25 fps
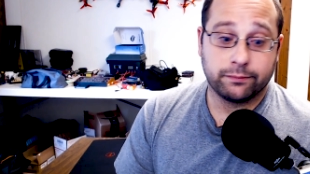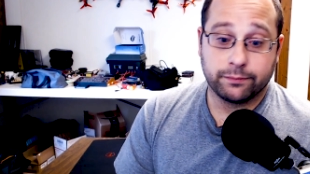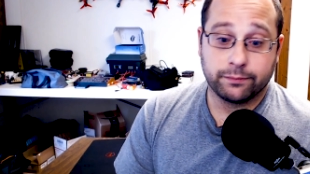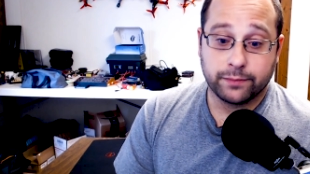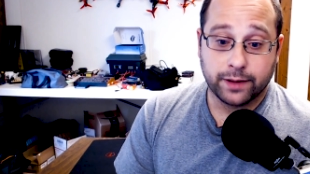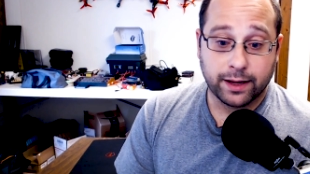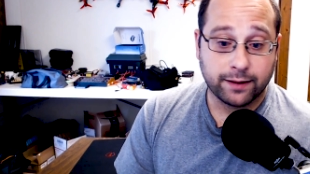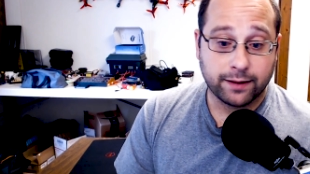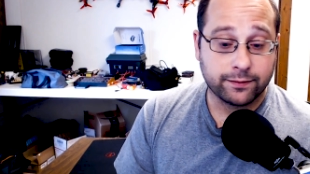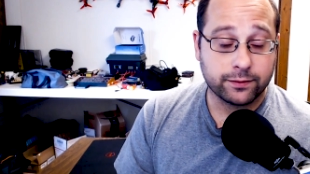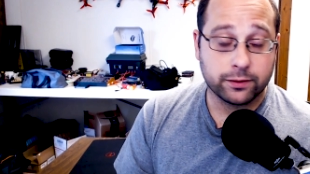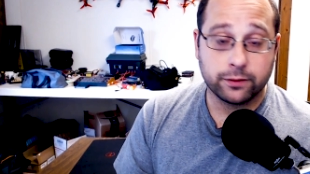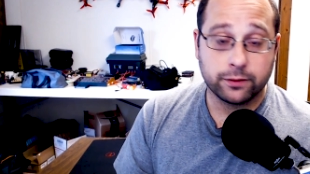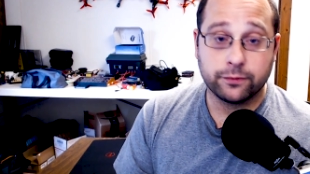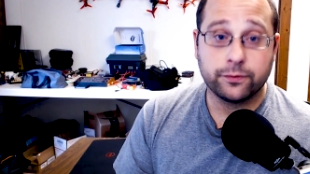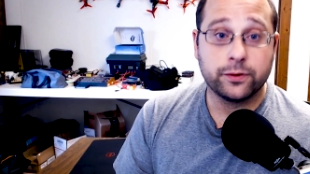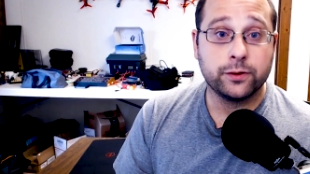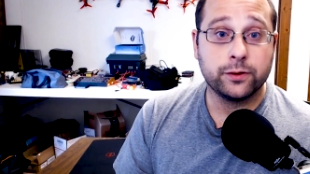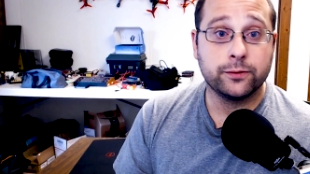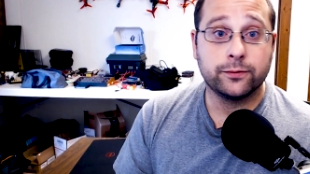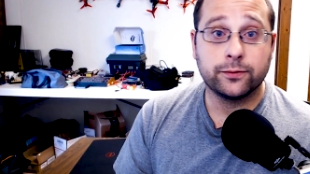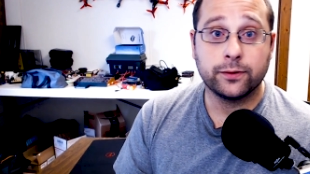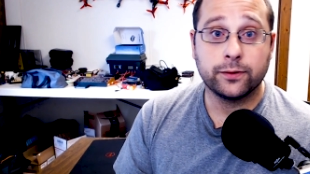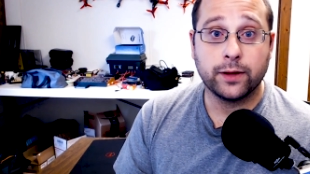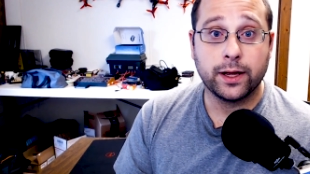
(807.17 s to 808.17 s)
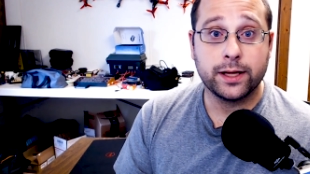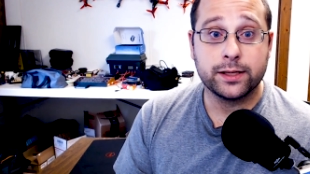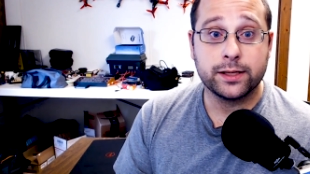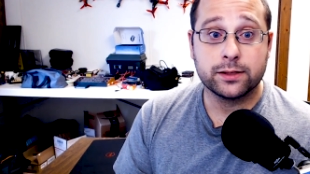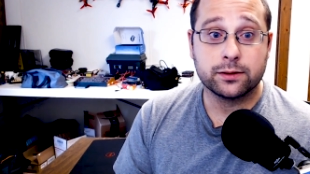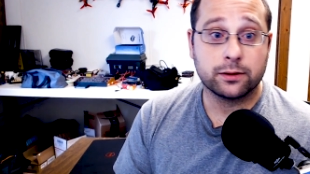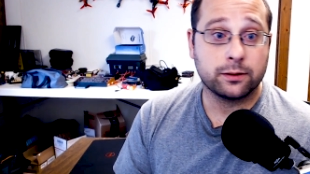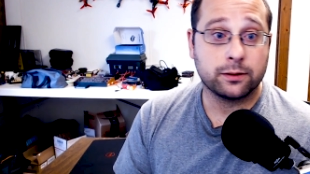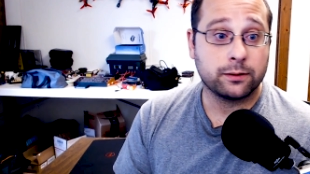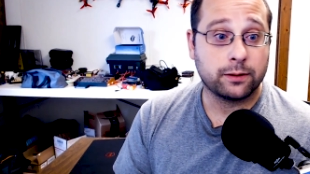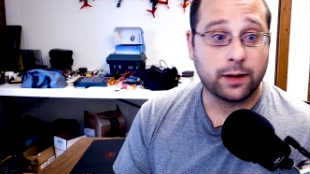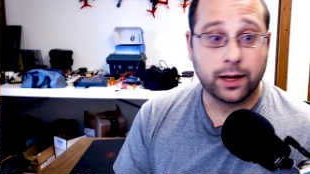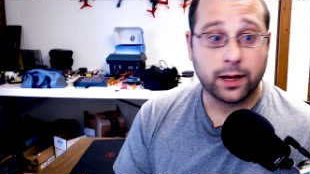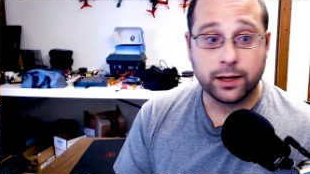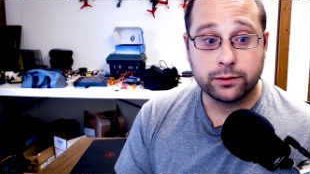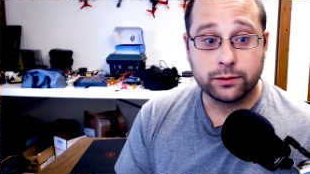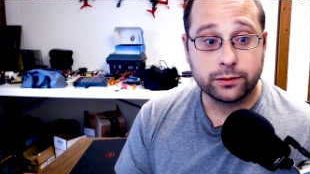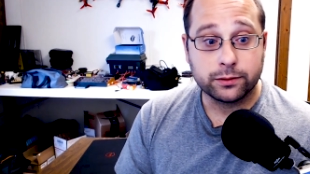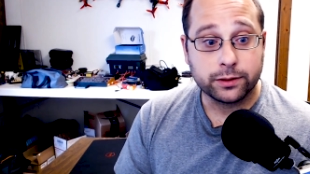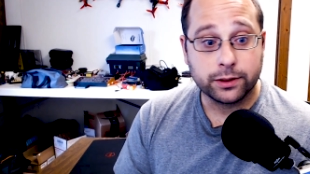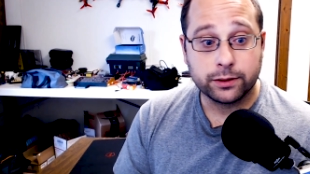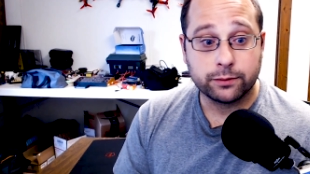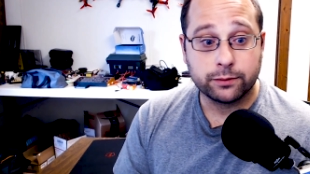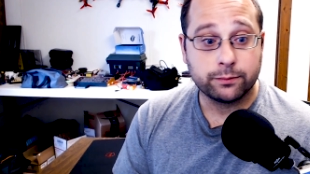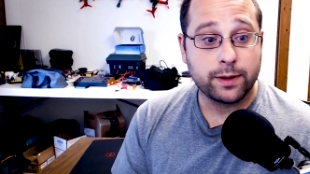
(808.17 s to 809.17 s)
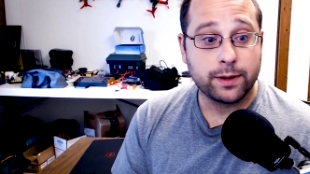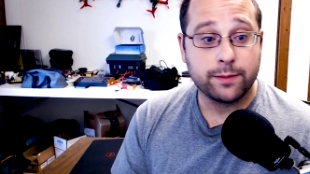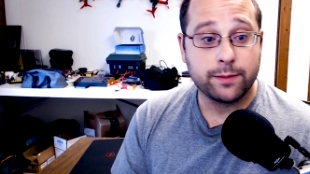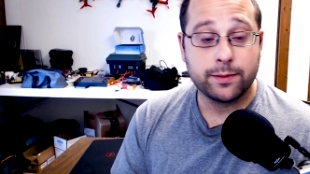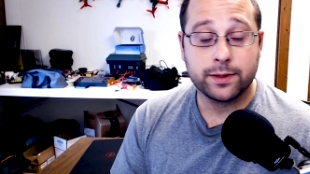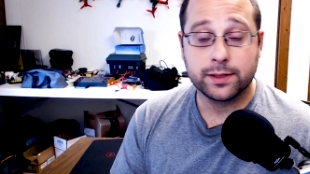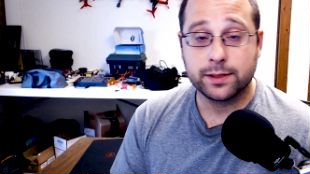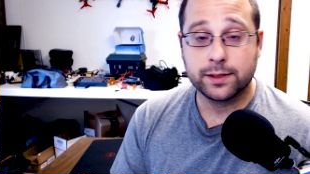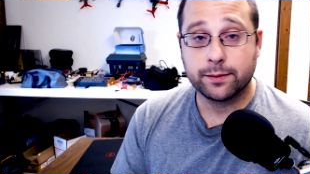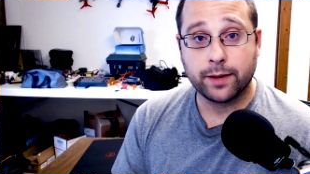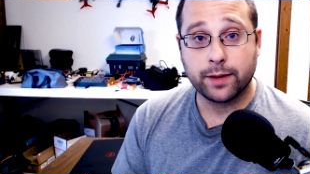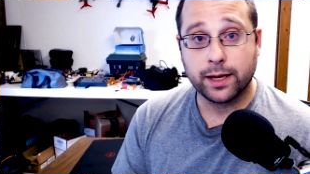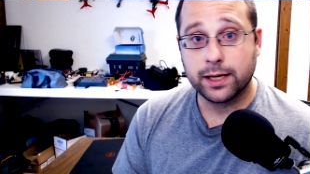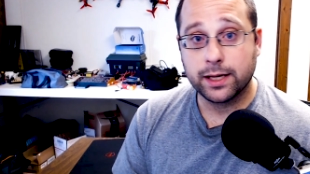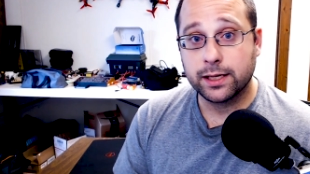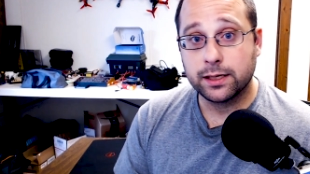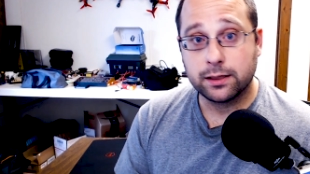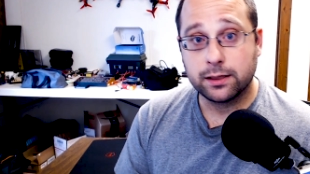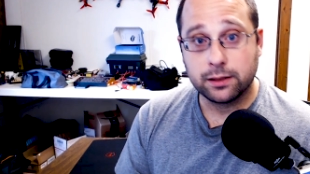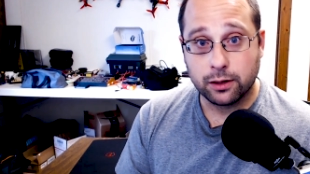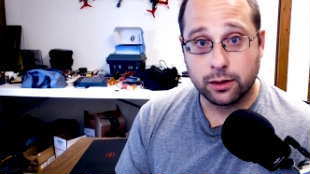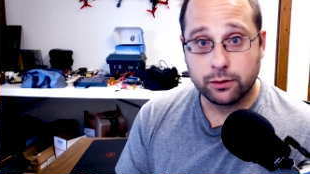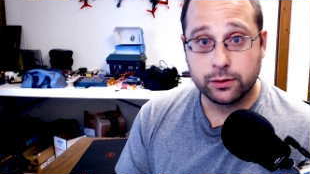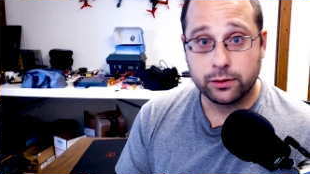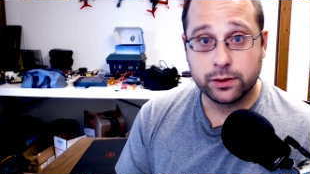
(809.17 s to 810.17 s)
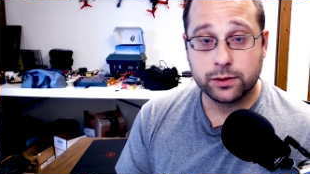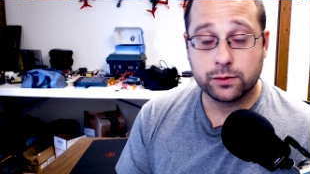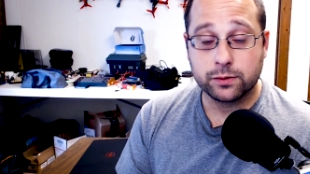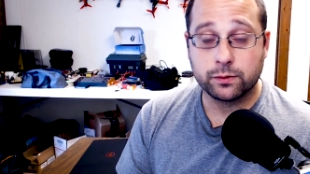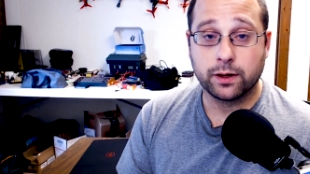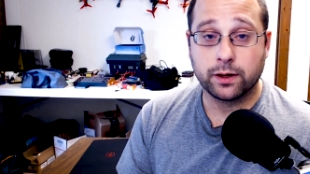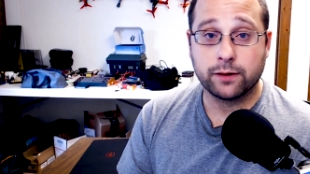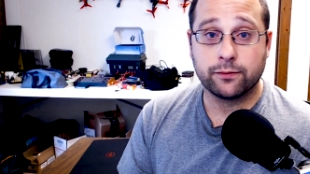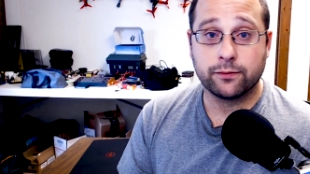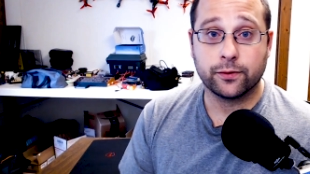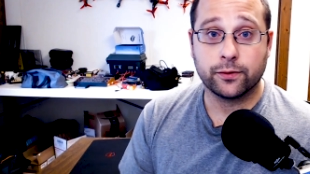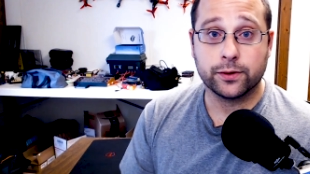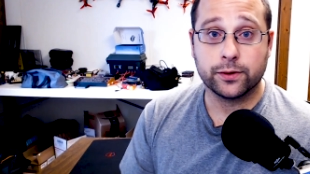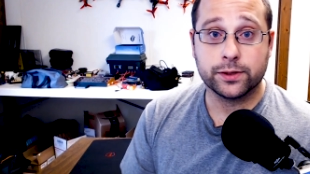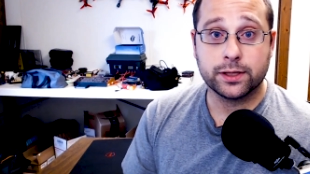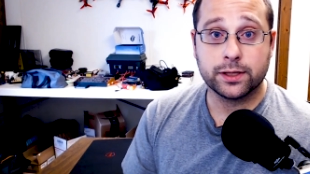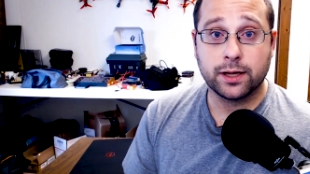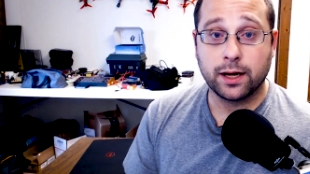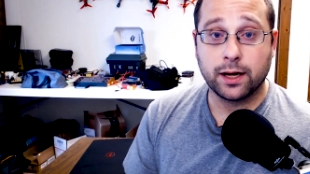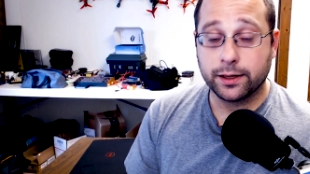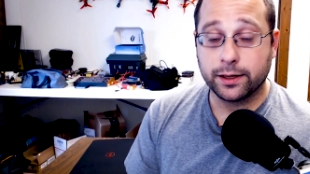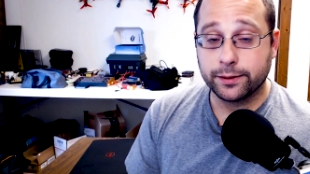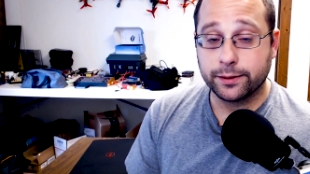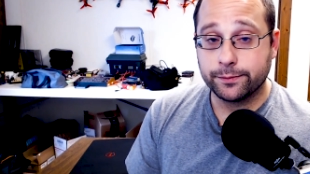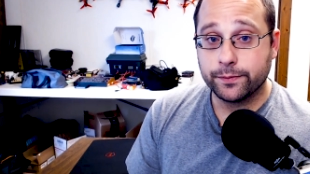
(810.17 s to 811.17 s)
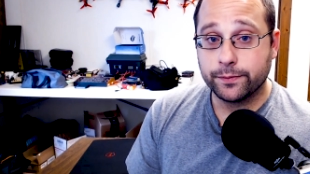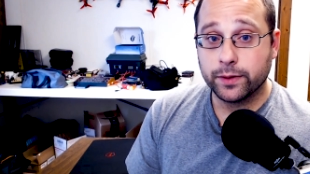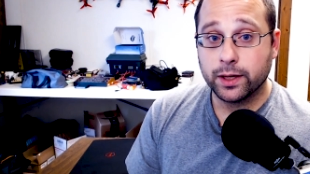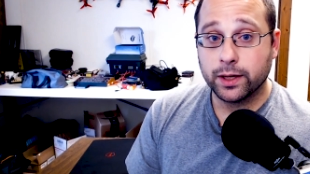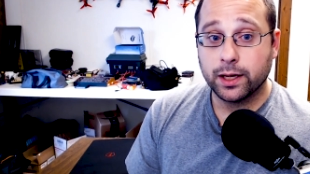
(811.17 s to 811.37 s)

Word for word: after a few flights, or I don't know, maybe something I didn't notice when I first got them,